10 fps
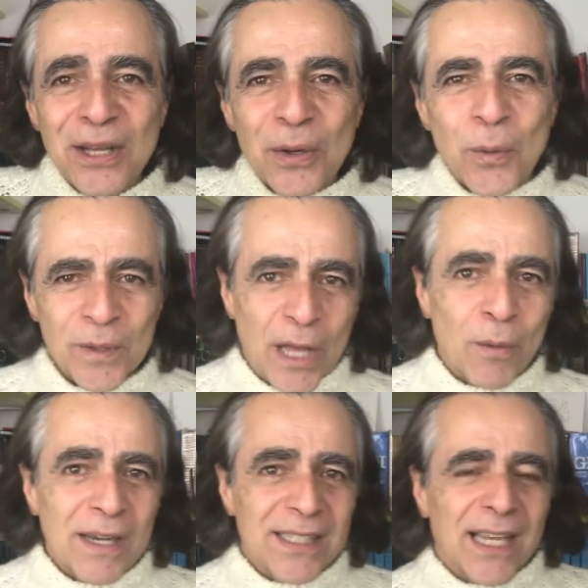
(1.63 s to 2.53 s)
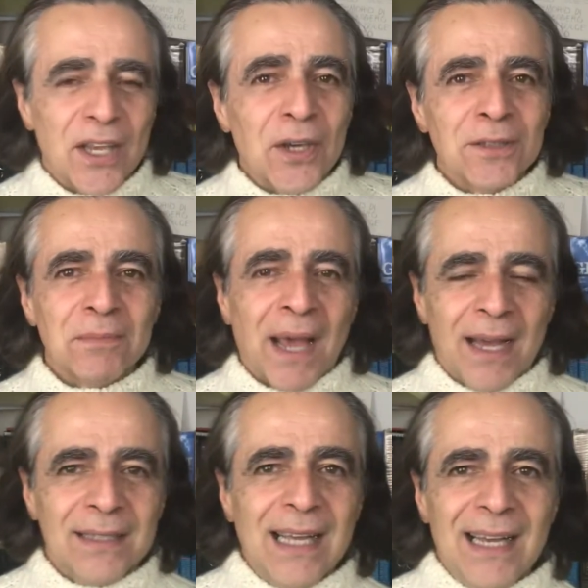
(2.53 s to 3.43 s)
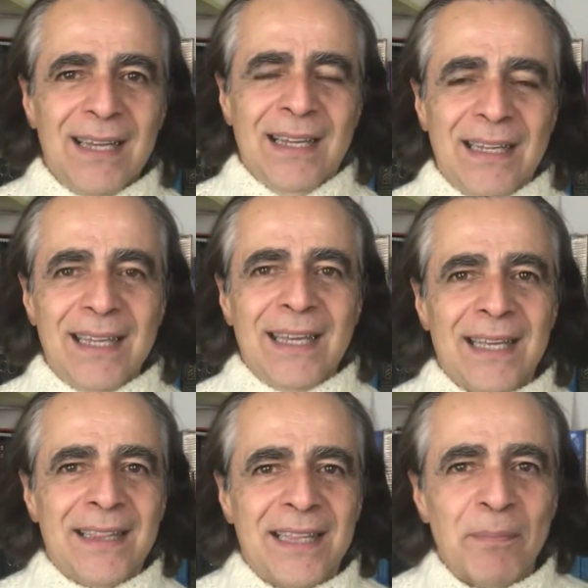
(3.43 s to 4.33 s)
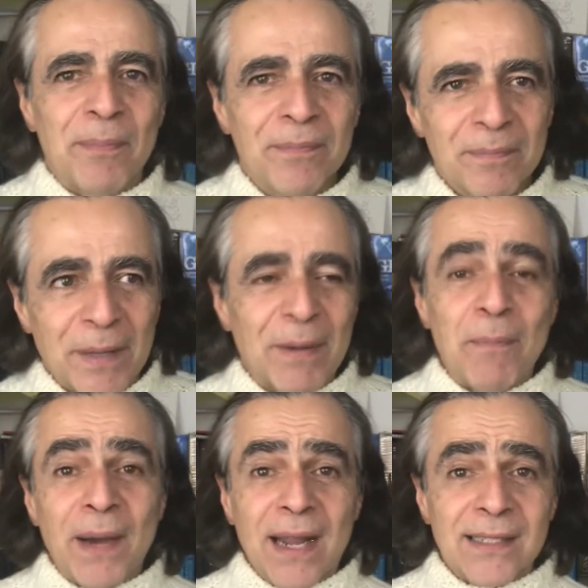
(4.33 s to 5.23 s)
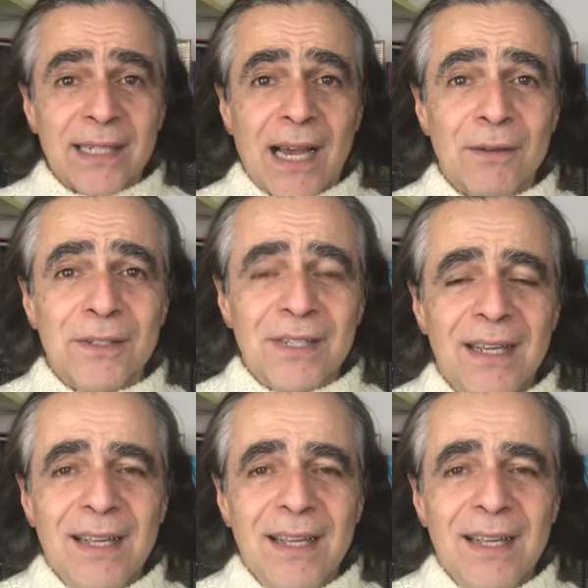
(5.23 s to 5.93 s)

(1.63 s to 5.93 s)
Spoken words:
When I was a young man in my parents' house,